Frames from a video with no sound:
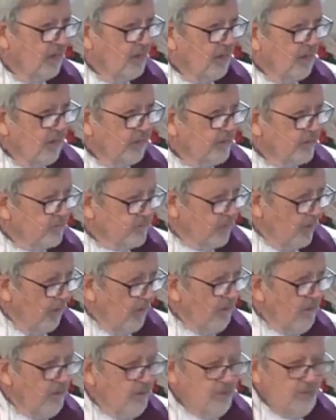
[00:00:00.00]
on this
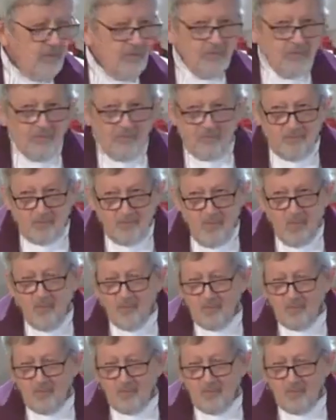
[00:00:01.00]
long road